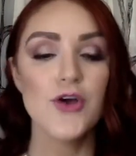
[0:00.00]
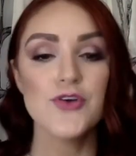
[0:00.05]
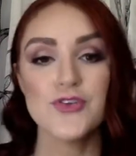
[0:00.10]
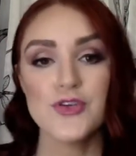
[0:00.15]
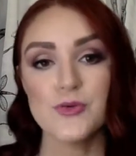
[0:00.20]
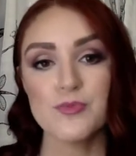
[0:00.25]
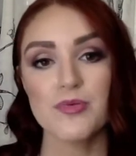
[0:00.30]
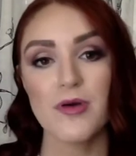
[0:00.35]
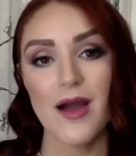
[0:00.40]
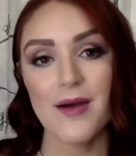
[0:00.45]

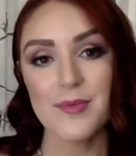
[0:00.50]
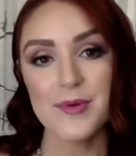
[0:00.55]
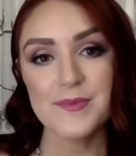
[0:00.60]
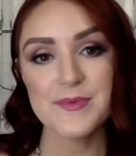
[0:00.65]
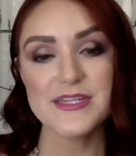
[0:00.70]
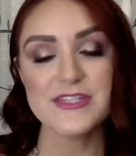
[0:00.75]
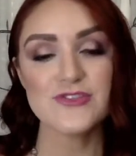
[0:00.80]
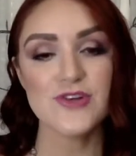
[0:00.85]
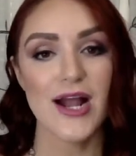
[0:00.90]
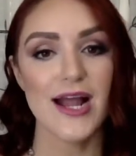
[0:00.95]
you
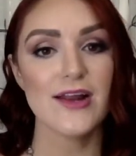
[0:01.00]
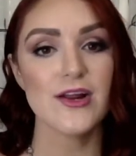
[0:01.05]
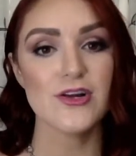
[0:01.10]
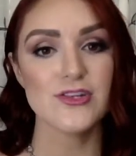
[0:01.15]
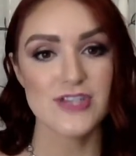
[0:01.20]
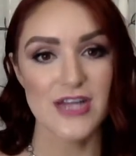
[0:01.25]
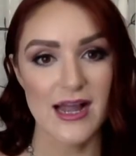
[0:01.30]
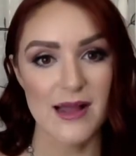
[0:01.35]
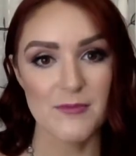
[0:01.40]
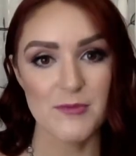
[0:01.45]
probably tried our
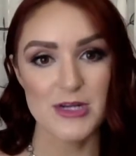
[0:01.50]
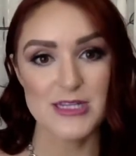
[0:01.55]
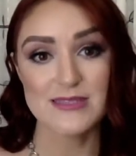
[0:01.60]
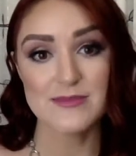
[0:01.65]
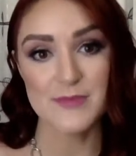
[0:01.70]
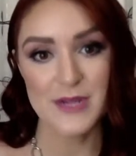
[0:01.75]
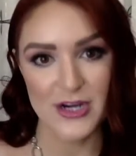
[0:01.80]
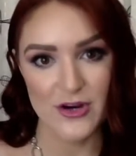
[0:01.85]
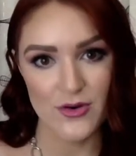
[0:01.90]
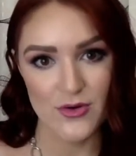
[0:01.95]
Time
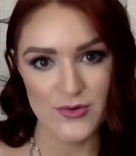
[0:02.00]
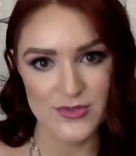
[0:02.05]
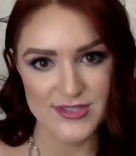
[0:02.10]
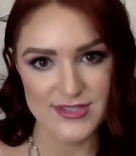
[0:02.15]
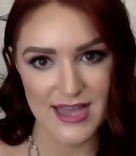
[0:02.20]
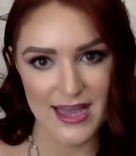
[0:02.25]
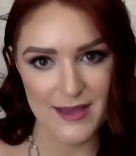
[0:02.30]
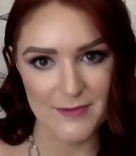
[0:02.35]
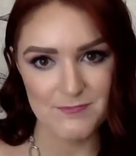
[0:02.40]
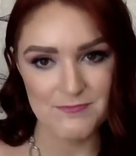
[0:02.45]
Miracle
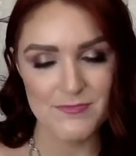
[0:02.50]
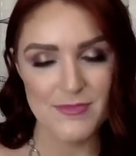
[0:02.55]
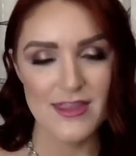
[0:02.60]
Set.